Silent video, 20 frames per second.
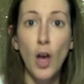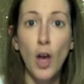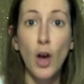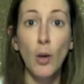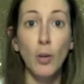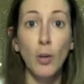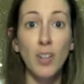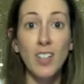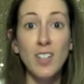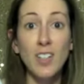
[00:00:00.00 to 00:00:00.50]

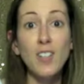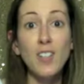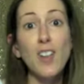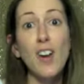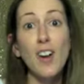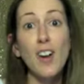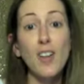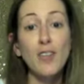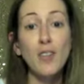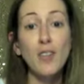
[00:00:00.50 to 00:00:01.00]
We're going to start
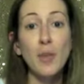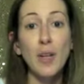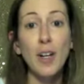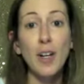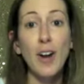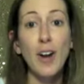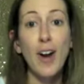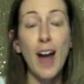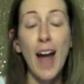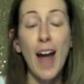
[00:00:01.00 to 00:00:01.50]
off doing
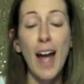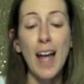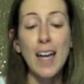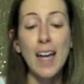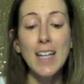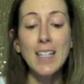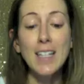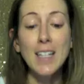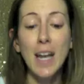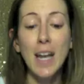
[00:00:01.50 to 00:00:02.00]
our
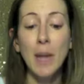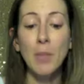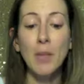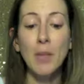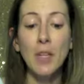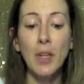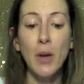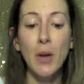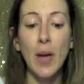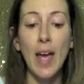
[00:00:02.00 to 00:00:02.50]
eyes and I'm going
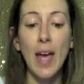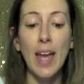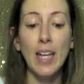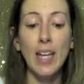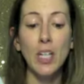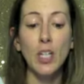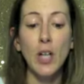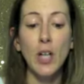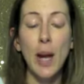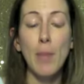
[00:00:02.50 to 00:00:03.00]
to go ahead
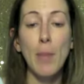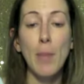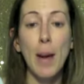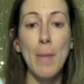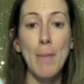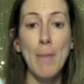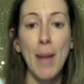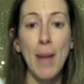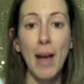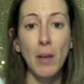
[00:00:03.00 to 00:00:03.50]
and grab my
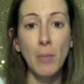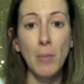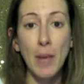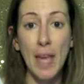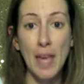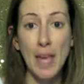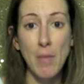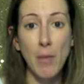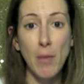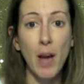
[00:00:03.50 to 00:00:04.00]
MAC
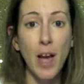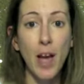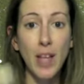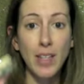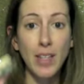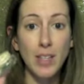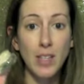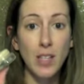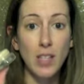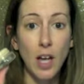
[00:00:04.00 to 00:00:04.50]
Paint Pot
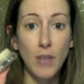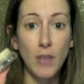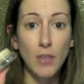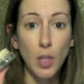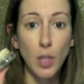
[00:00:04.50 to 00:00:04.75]
in Soft